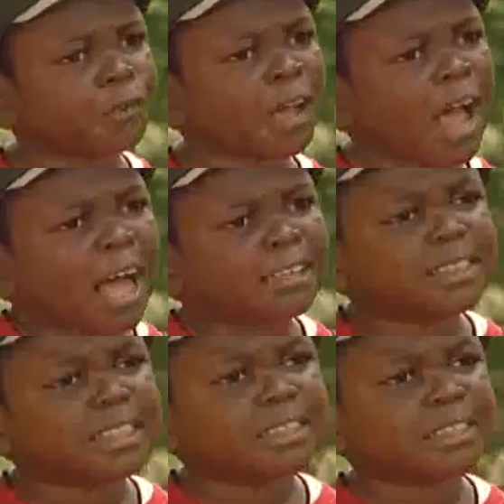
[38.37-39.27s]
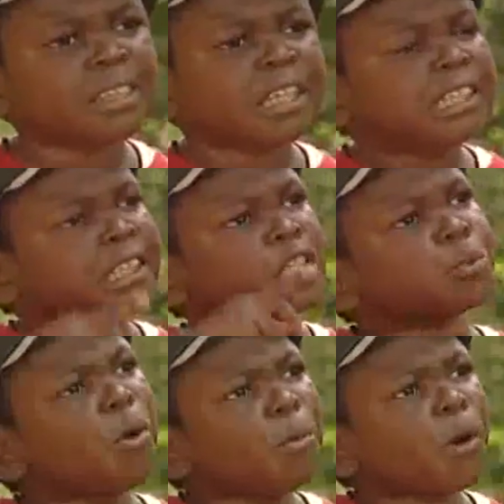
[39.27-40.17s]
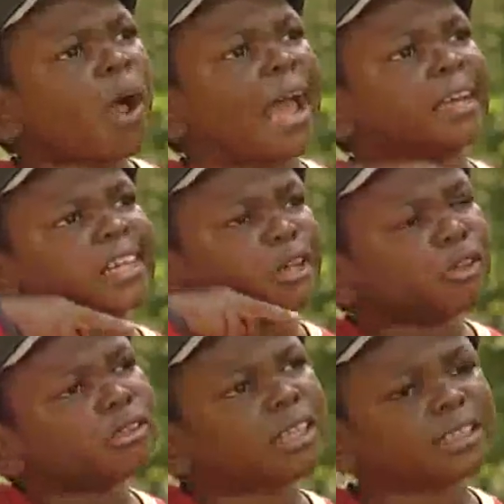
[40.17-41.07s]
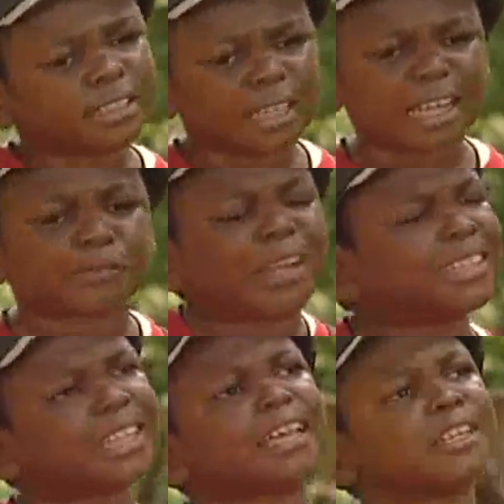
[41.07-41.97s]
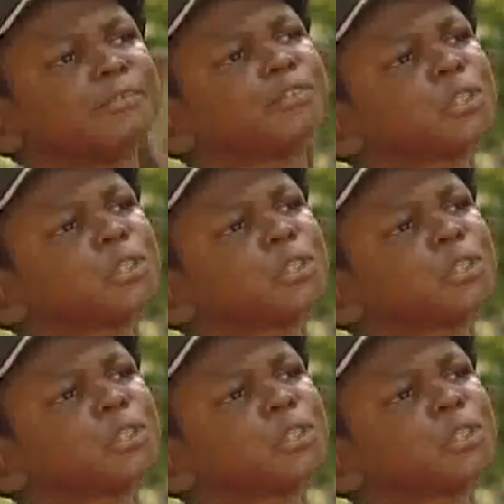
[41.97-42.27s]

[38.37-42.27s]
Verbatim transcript: and the, the small mirror I included inside as Valentine gifts.